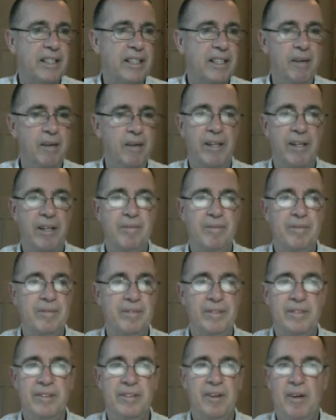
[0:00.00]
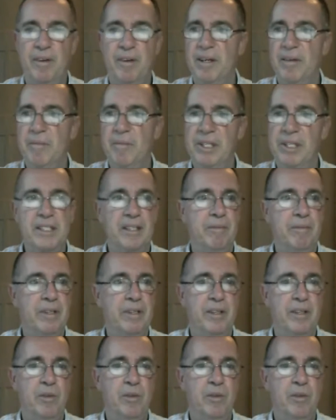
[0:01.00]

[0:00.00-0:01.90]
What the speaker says: Here we go. Or I'm going to miss them.